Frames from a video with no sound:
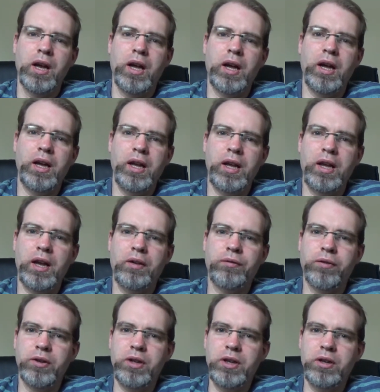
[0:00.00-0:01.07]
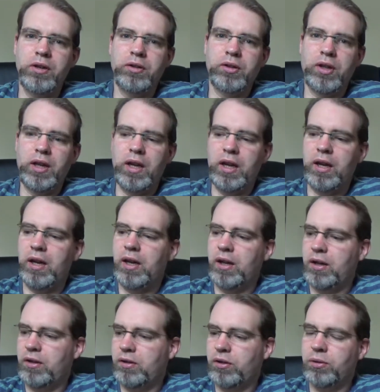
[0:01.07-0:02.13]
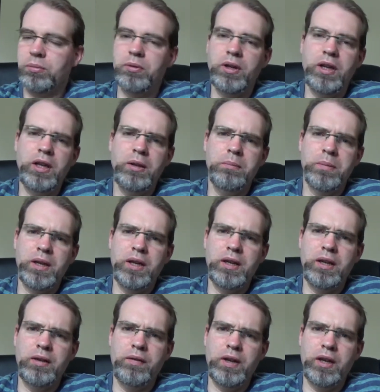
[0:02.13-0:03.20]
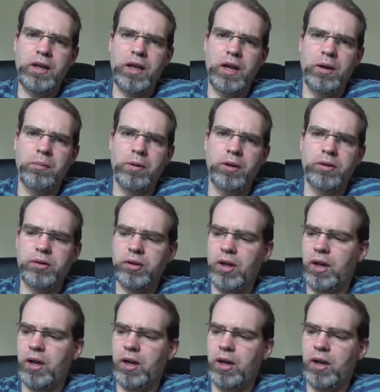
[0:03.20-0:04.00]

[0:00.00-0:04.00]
for years I had 3 mini DV cameras,